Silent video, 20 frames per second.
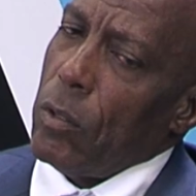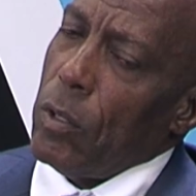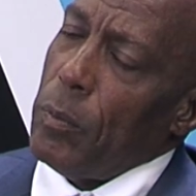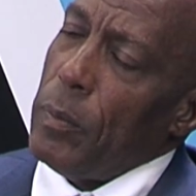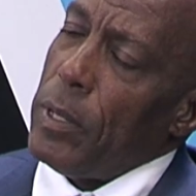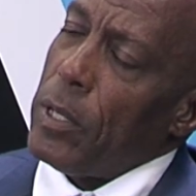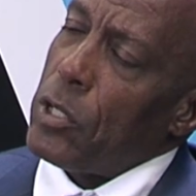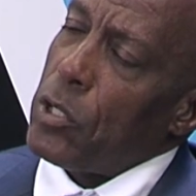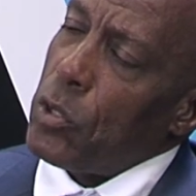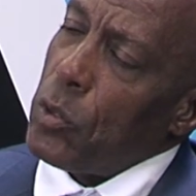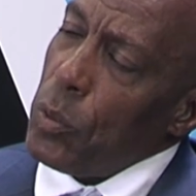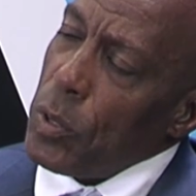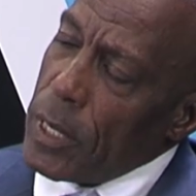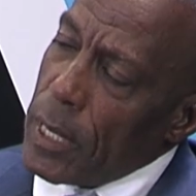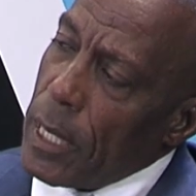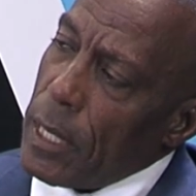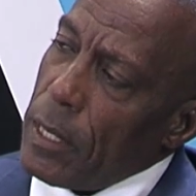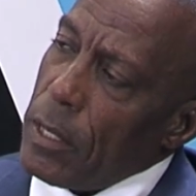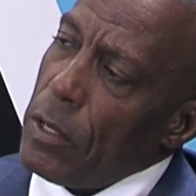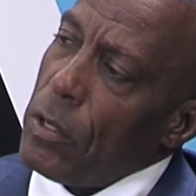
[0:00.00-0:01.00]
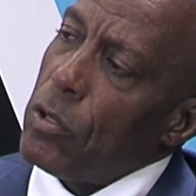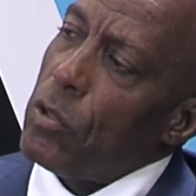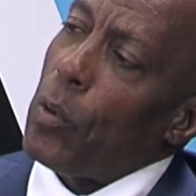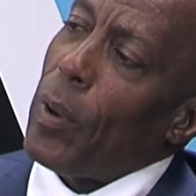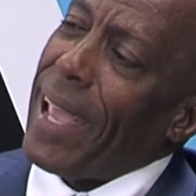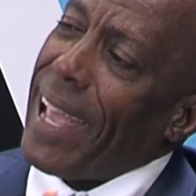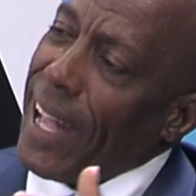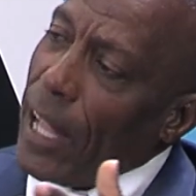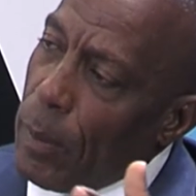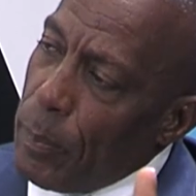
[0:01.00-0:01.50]
will be suited
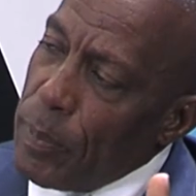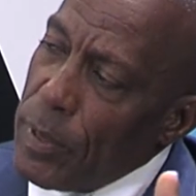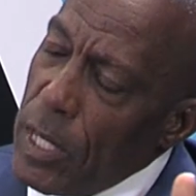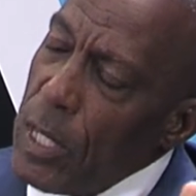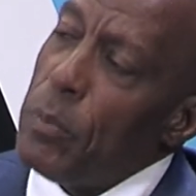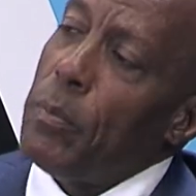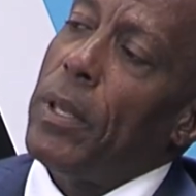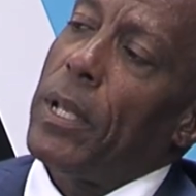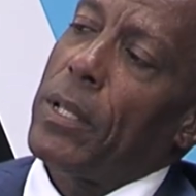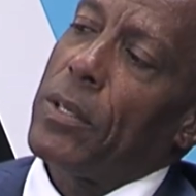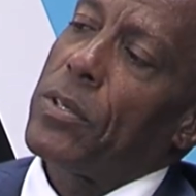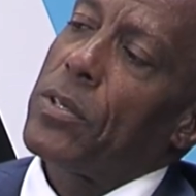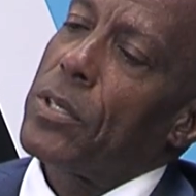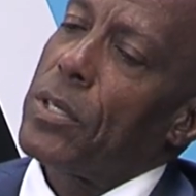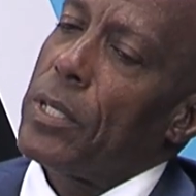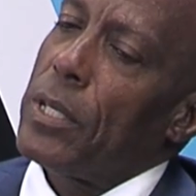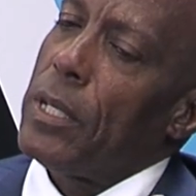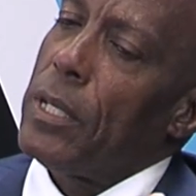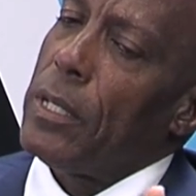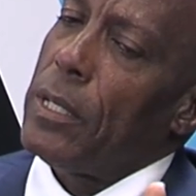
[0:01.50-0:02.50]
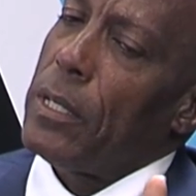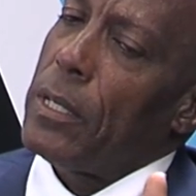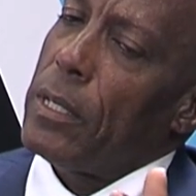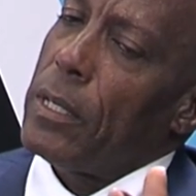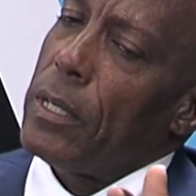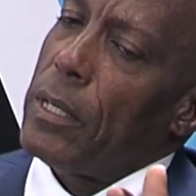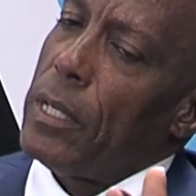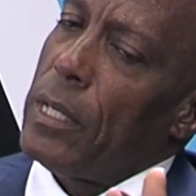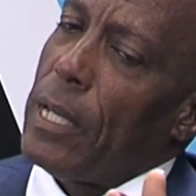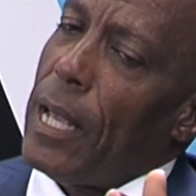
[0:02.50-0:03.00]
to help inmates in,
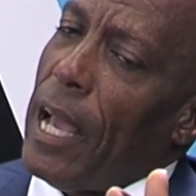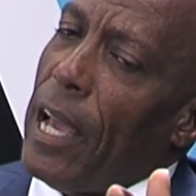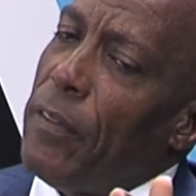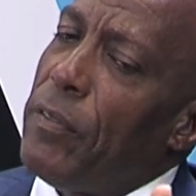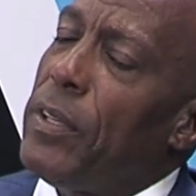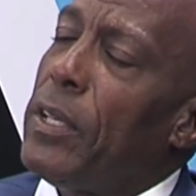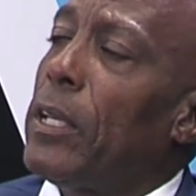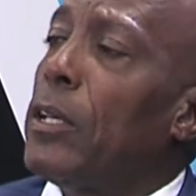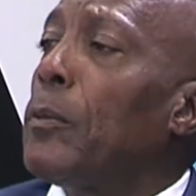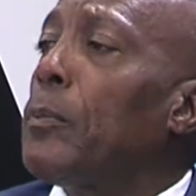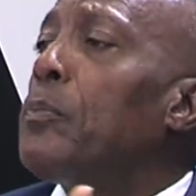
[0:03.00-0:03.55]
in having an